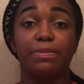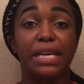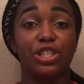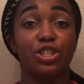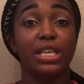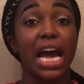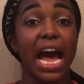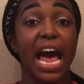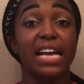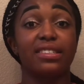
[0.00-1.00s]
make sure to
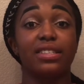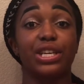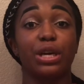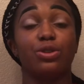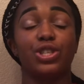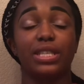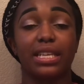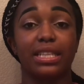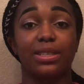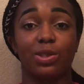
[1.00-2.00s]
ask the coaches
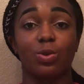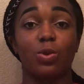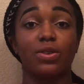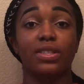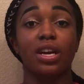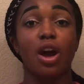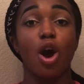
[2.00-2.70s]
at these schools